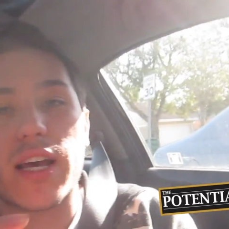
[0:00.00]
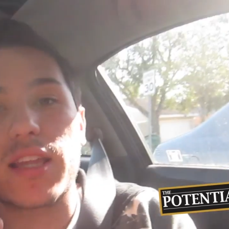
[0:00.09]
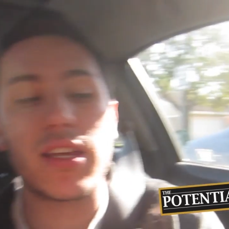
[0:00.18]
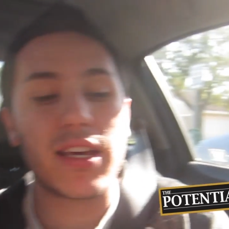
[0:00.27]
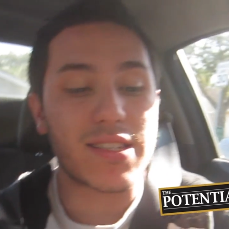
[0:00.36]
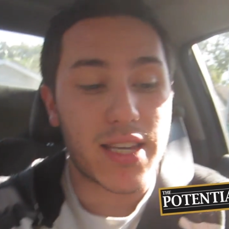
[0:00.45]

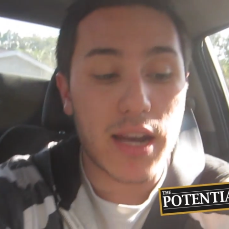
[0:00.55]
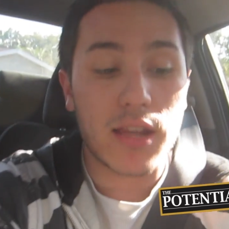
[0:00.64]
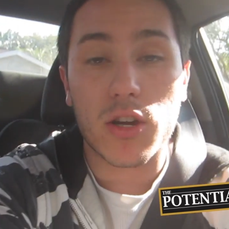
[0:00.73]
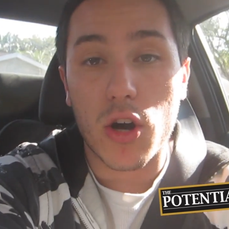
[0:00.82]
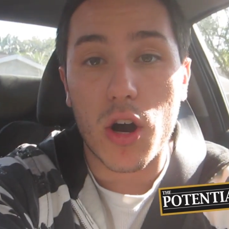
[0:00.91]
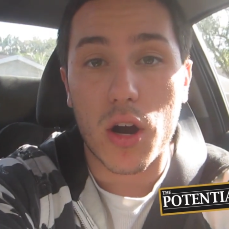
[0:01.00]
Second thing is get
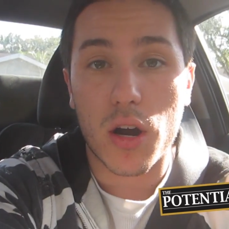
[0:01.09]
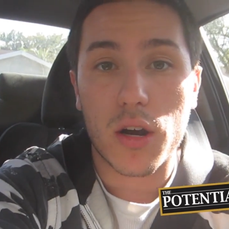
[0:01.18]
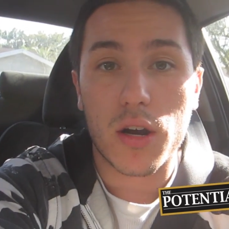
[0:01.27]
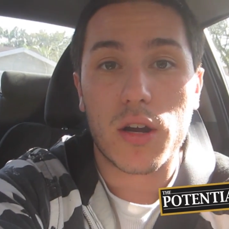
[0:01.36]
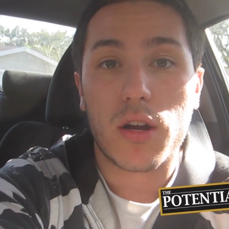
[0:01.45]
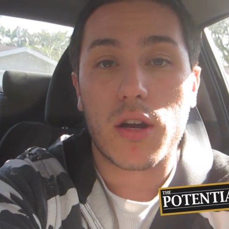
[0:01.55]
in the car,
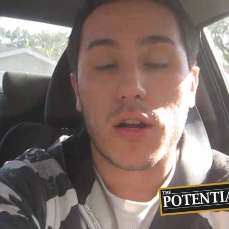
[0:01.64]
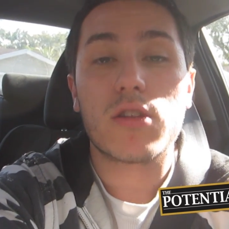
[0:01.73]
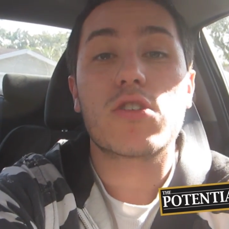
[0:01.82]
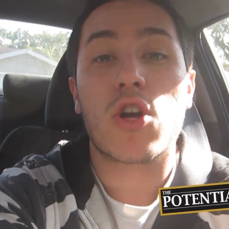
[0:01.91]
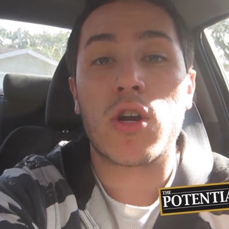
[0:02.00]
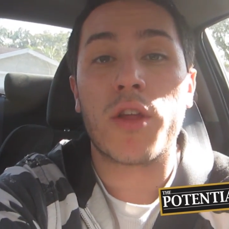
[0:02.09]

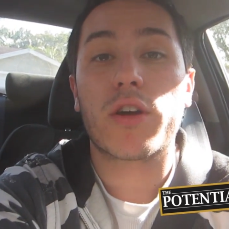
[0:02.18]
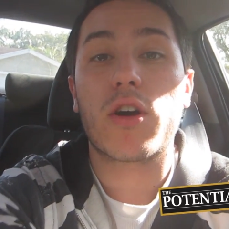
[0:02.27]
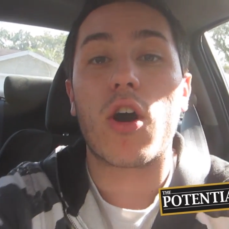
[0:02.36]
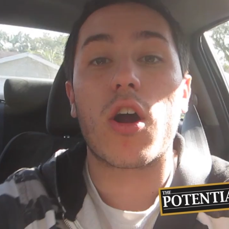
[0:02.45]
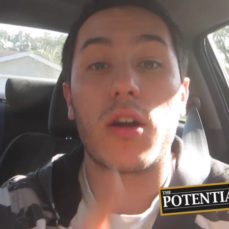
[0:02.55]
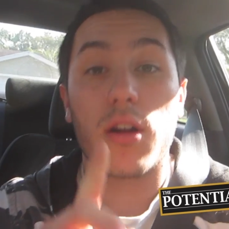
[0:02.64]
turn on the
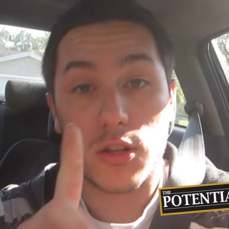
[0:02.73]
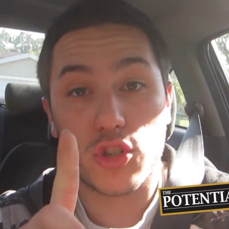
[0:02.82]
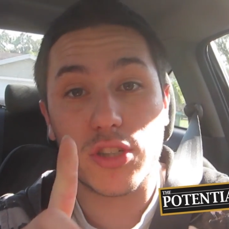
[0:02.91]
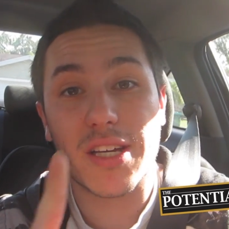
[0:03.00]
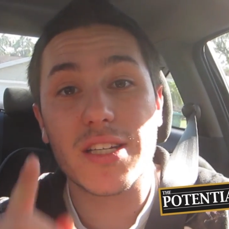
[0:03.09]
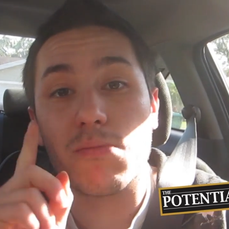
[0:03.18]
car.
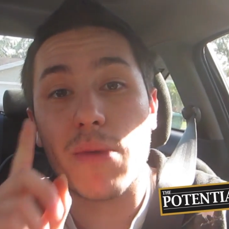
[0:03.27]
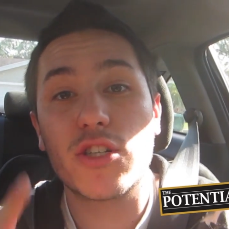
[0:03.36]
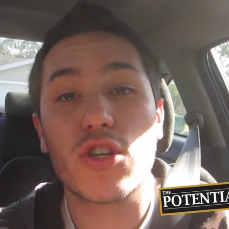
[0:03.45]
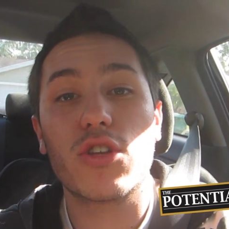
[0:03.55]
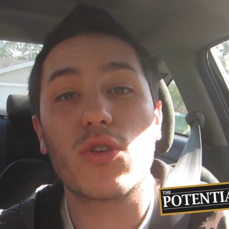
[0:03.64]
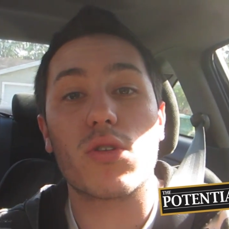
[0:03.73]
Trick is
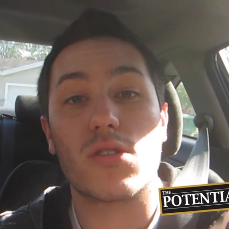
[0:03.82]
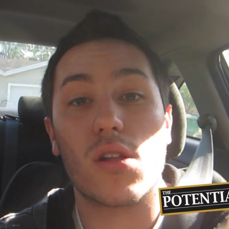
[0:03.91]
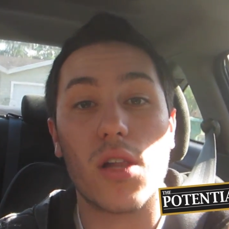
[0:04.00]
make sure the doors are